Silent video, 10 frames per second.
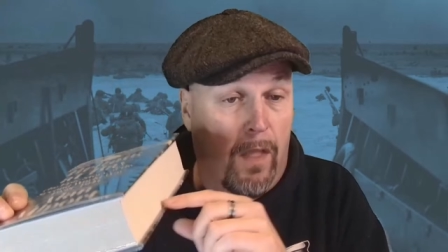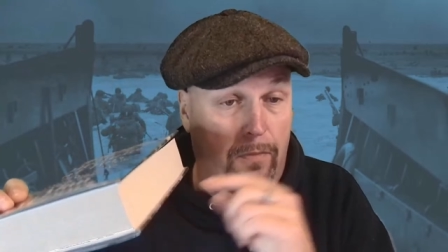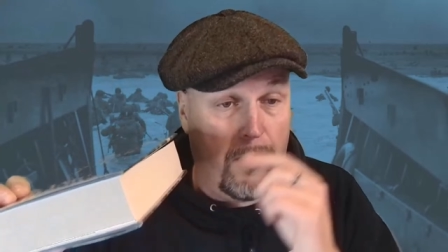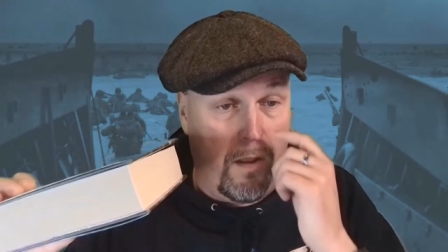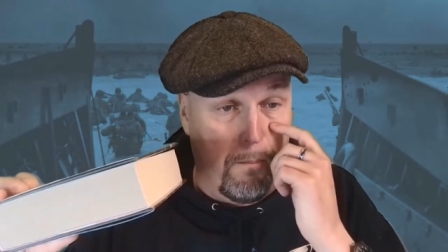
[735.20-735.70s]

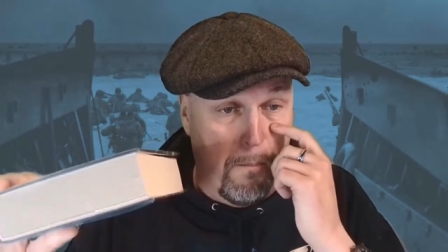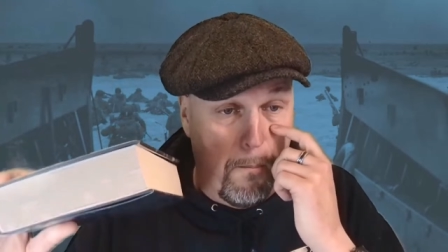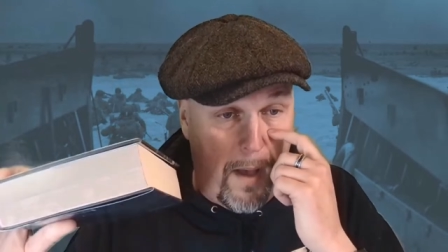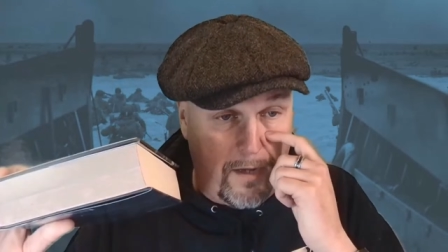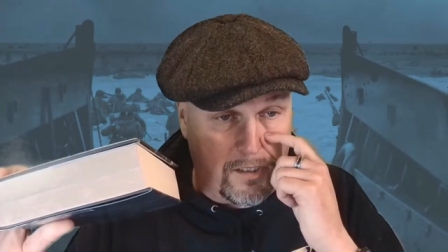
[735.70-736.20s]
that
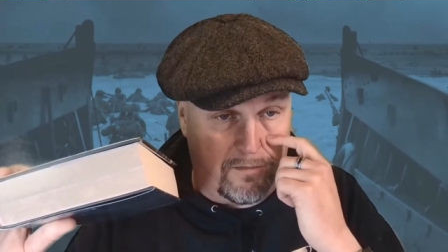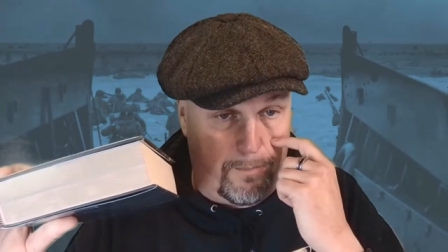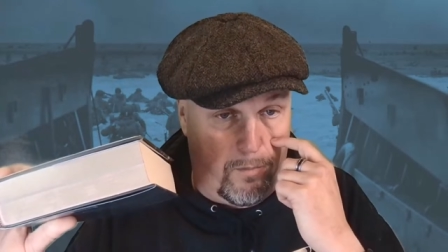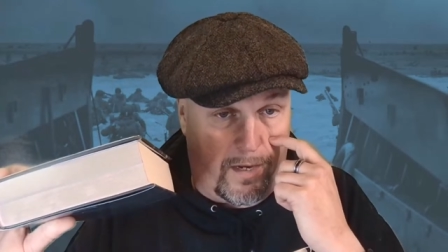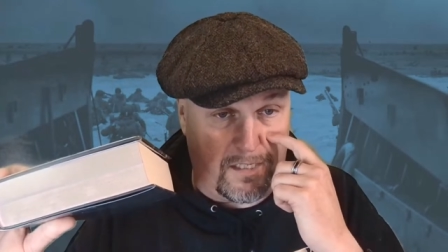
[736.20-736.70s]
much of the
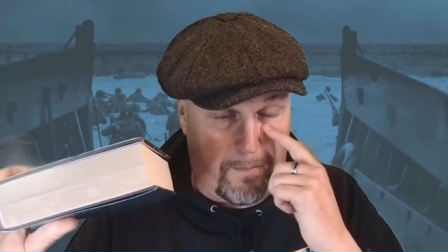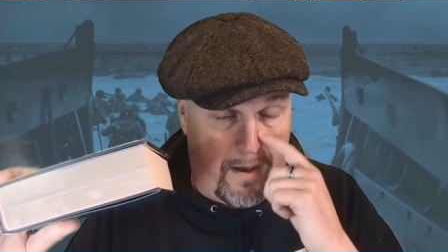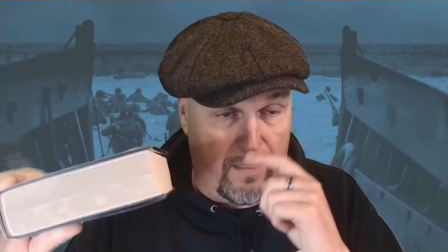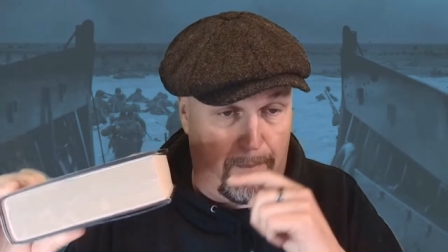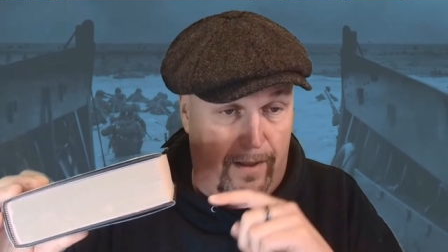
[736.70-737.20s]
book is
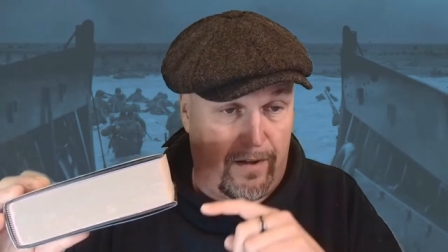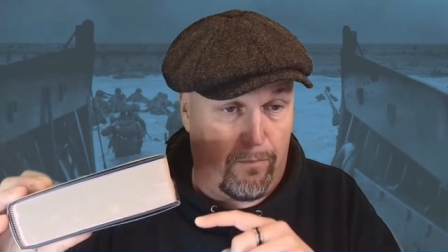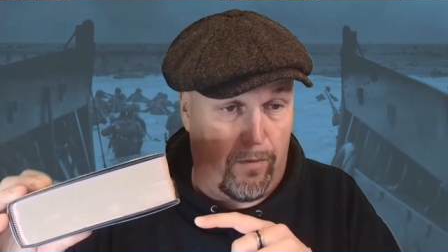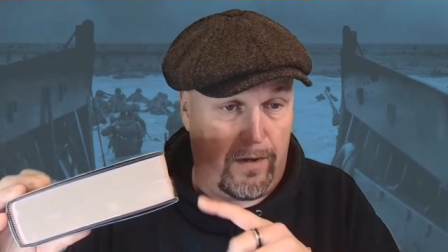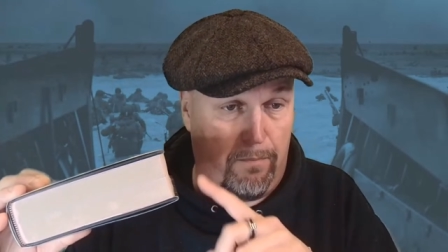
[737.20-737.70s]
about the Battle
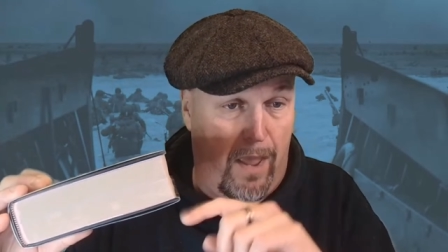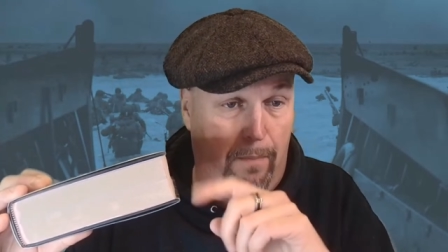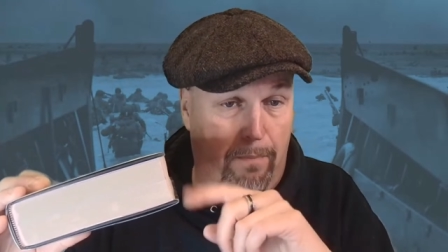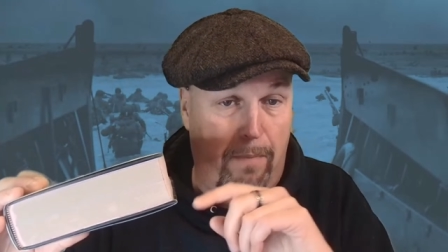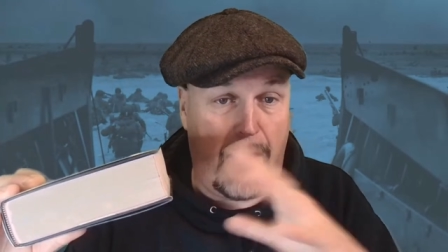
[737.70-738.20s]
of Britain,
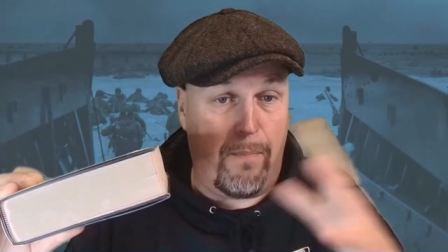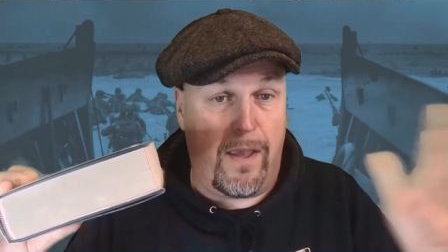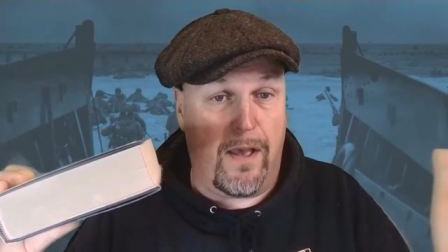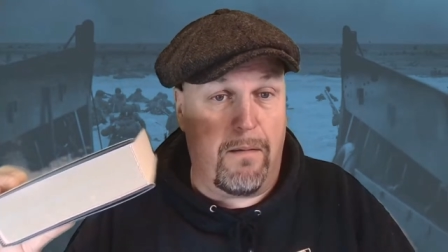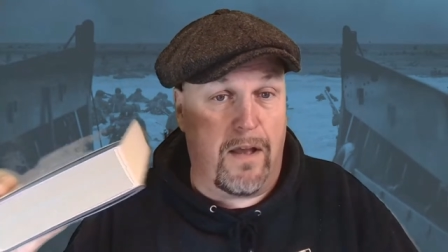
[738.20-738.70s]
maybe
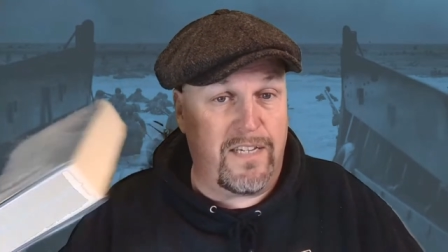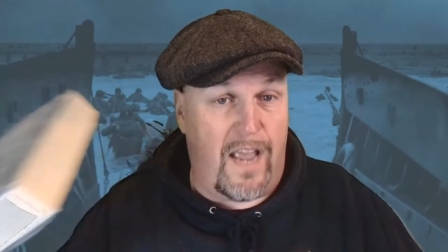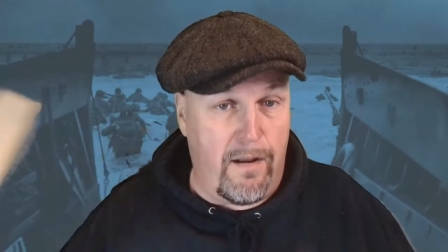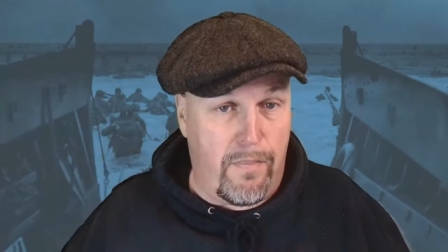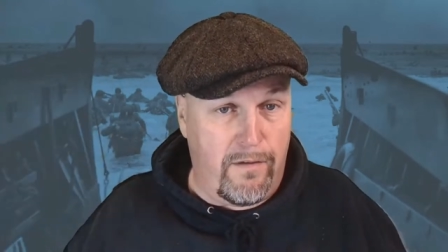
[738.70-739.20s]
maybe a, a,
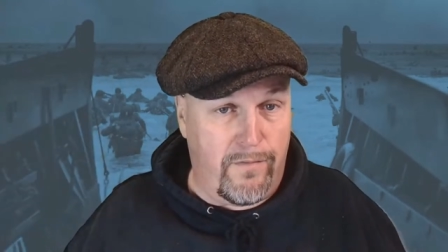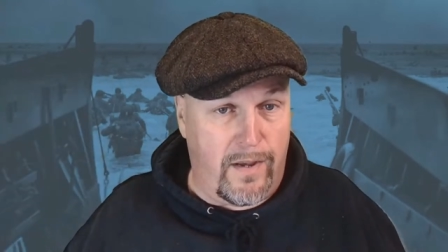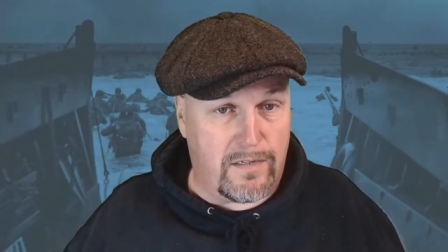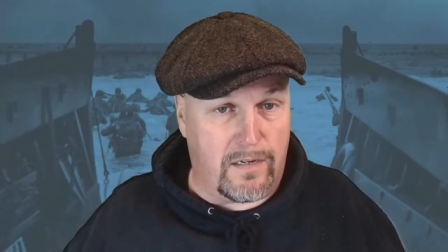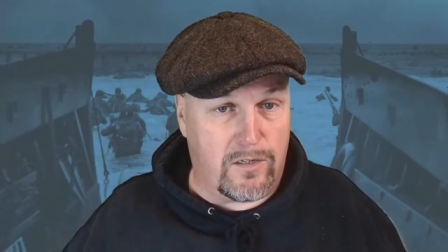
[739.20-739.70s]
tenth of
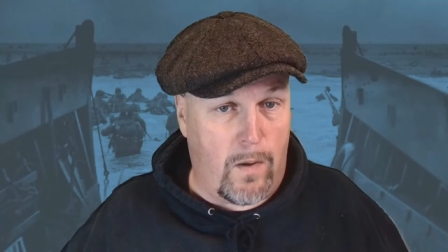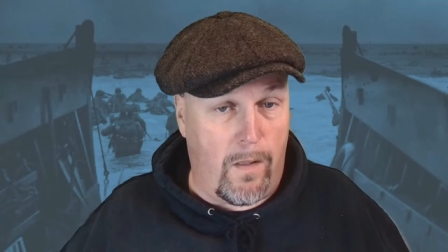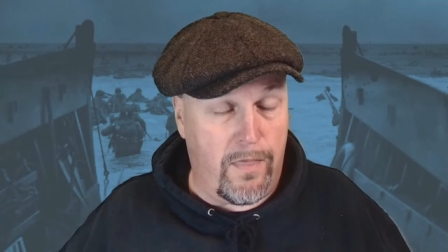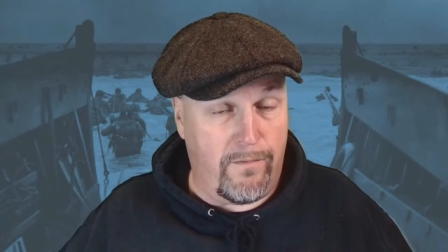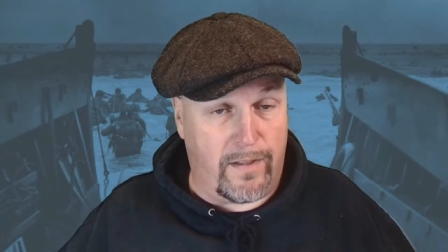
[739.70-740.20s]
it, a
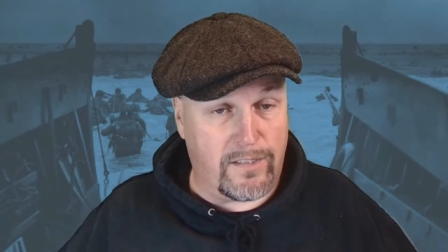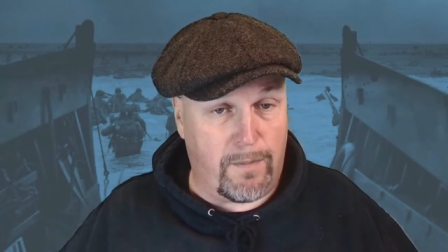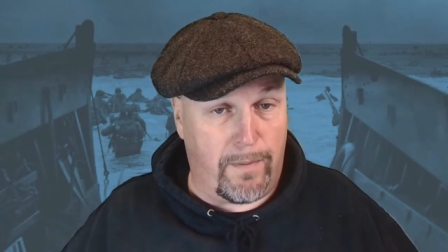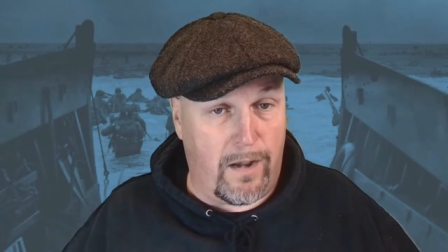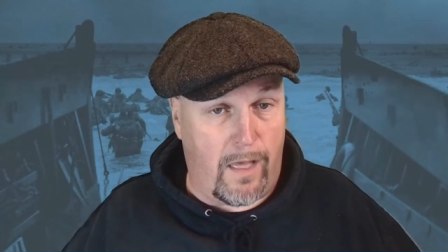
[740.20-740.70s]
twelfth of it,
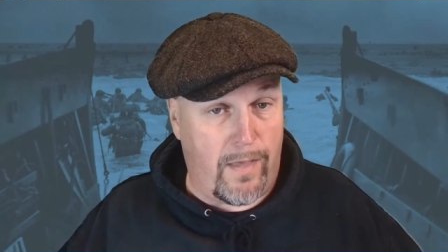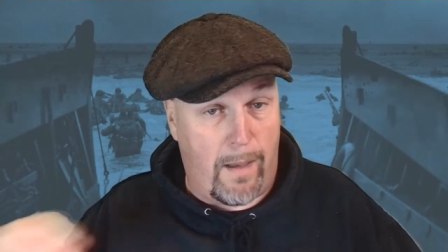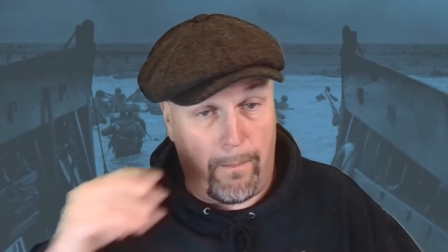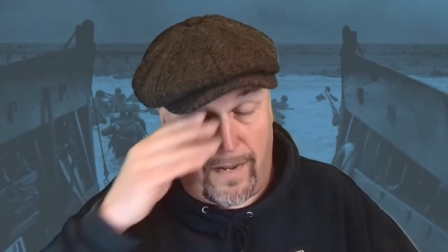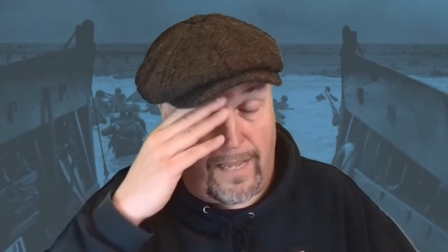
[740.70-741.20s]
something like
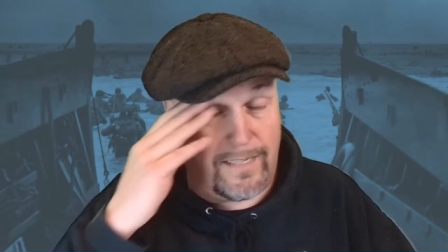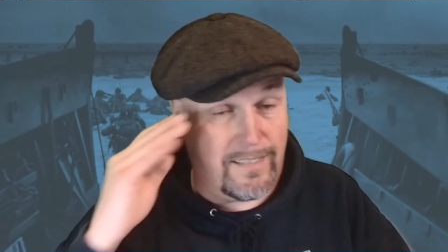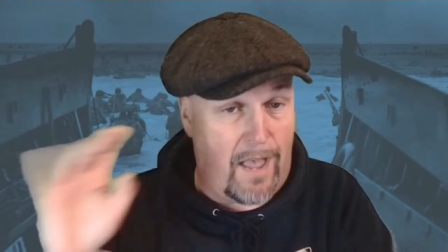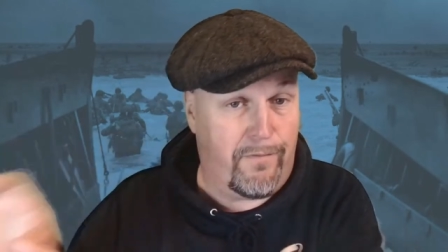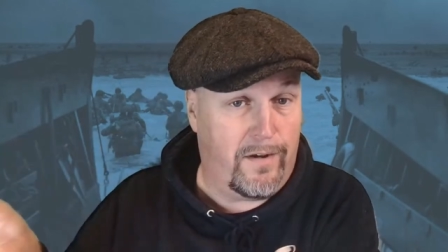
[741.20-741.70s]
that. But it is
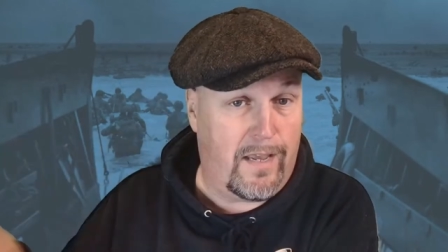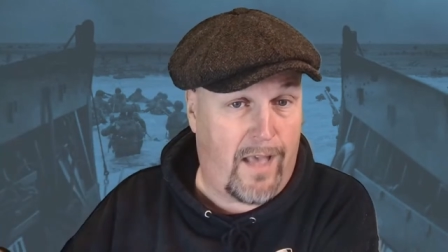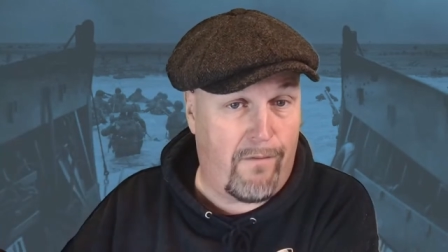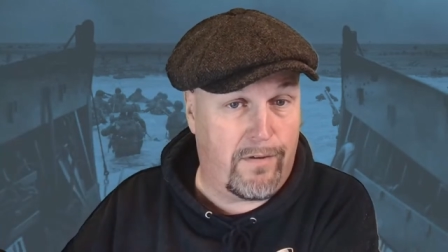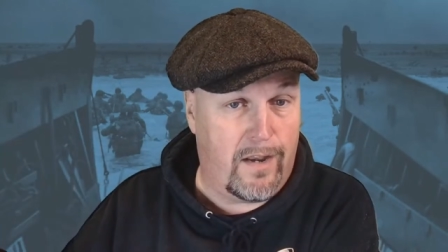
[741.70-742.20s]
definitely
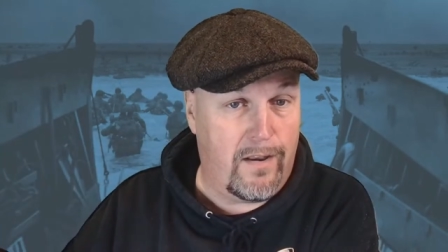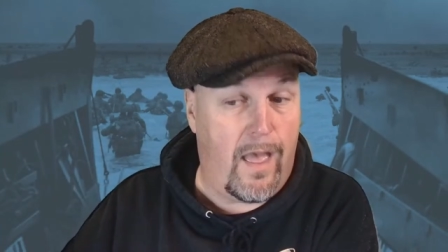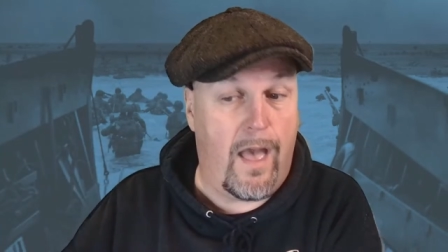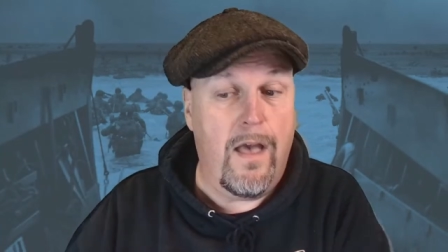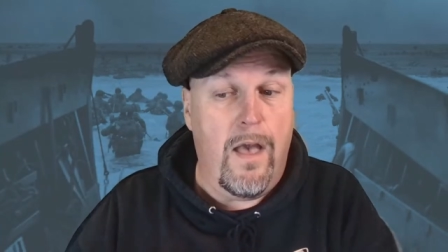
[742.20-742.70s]
covered in
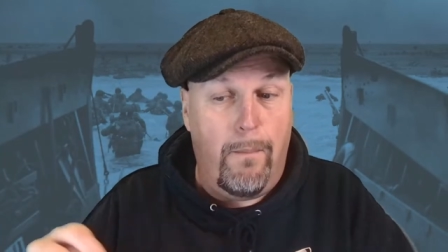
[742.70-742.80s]
there.